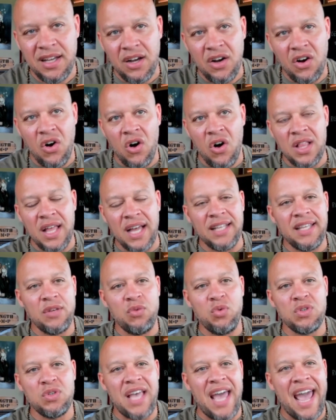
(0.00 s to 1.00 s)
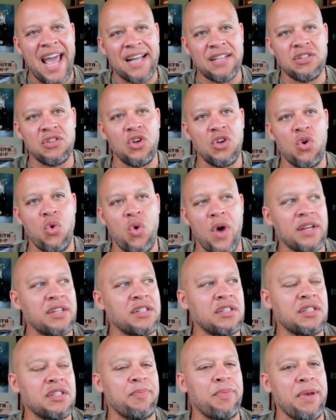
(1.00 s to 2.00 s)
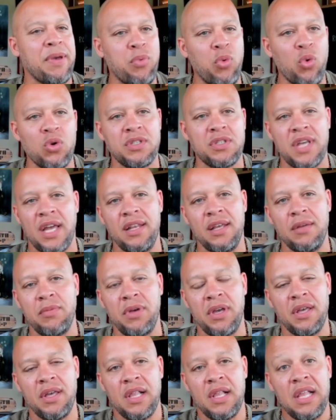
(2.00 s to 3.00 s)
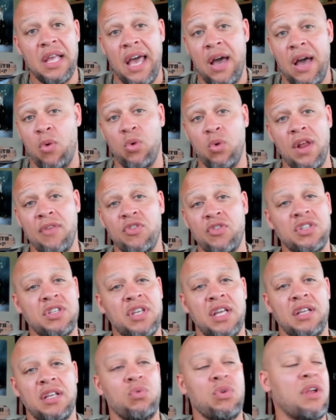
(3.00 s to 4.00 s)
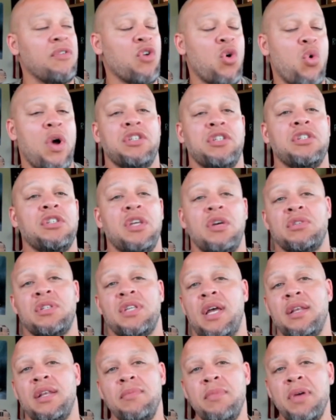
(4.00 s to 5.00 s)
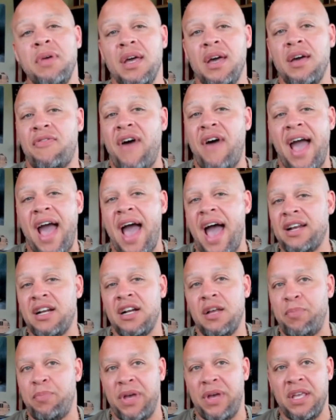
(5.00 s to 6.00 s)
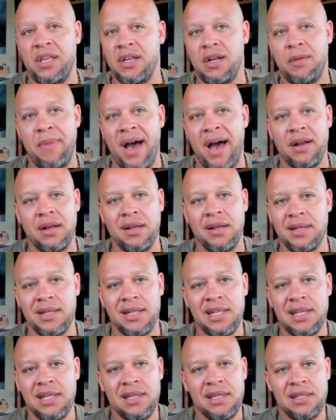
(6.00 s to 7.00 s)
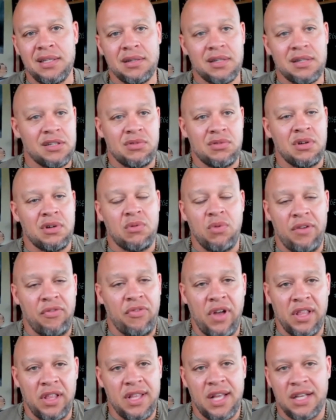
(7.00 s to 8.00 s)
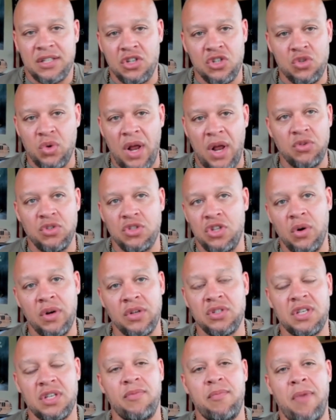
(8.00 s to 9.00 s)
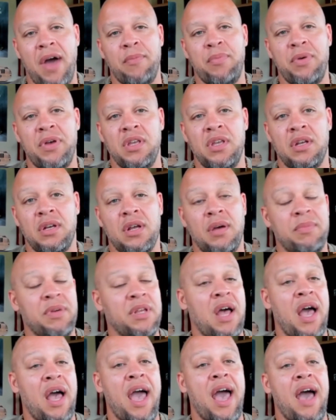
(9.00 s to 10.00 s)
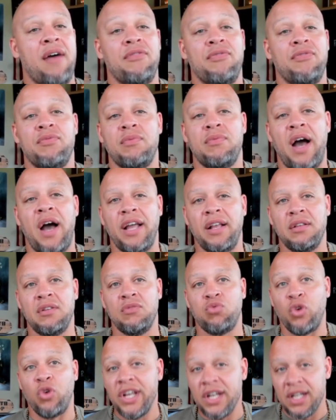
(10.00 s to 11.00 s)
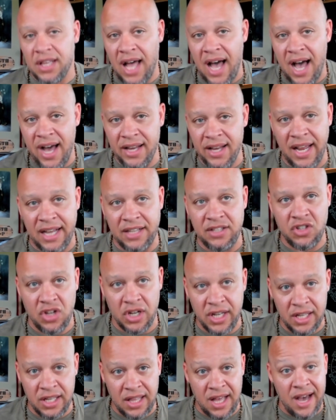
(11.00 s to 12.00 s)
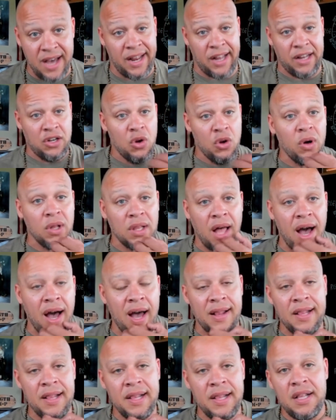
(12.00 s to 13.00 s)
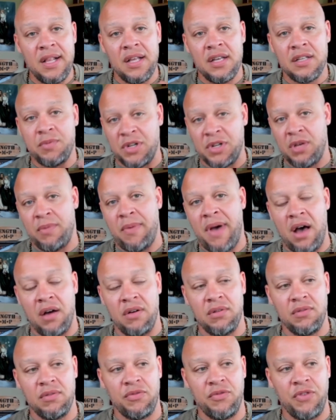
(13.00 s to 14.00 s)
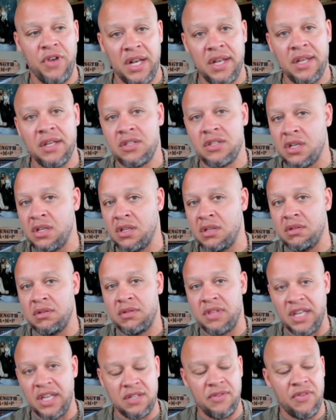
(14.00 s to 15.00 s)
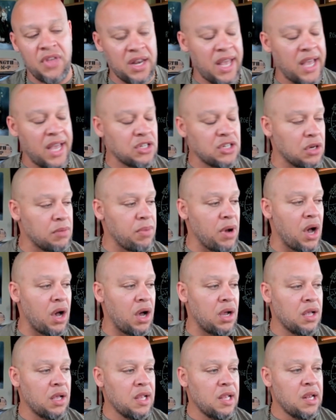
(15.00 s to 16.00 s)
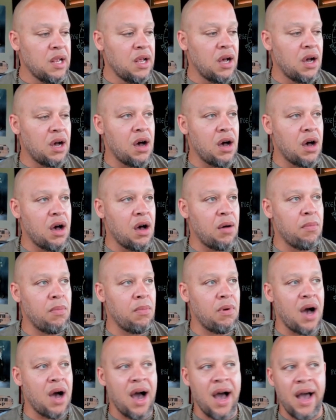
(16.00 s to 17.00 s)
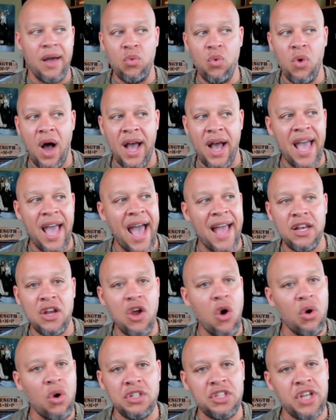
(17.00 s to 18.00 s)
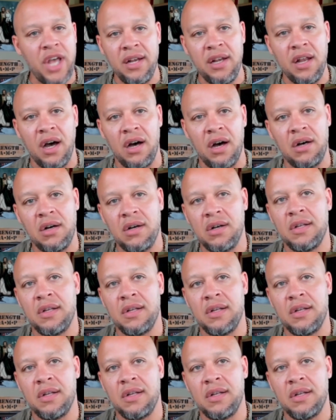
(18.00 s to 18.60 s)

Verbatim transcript: All I did was answer the questions that people were sending me, and whatever whatever questions they were sending me, if I had an opinion about it, because quite frankly, that's just what I was doing, just giving my opinion. I mean, I have I read a lot and I study a lot and I knew a lot, especially about fitness and things of that nature. But um, I I had no agenda.